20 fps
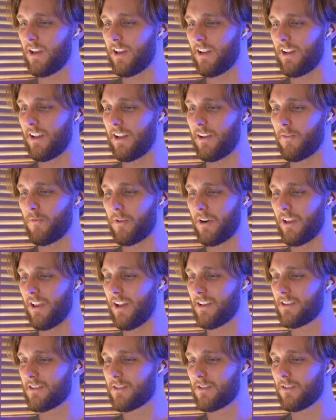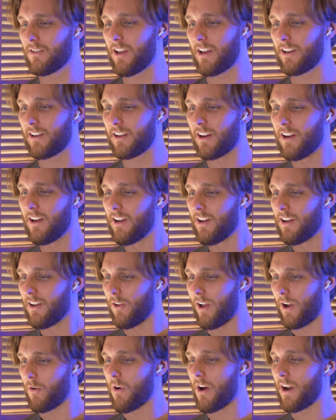and it relates to like
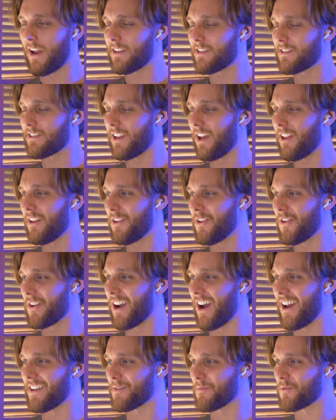what I was telling you guys.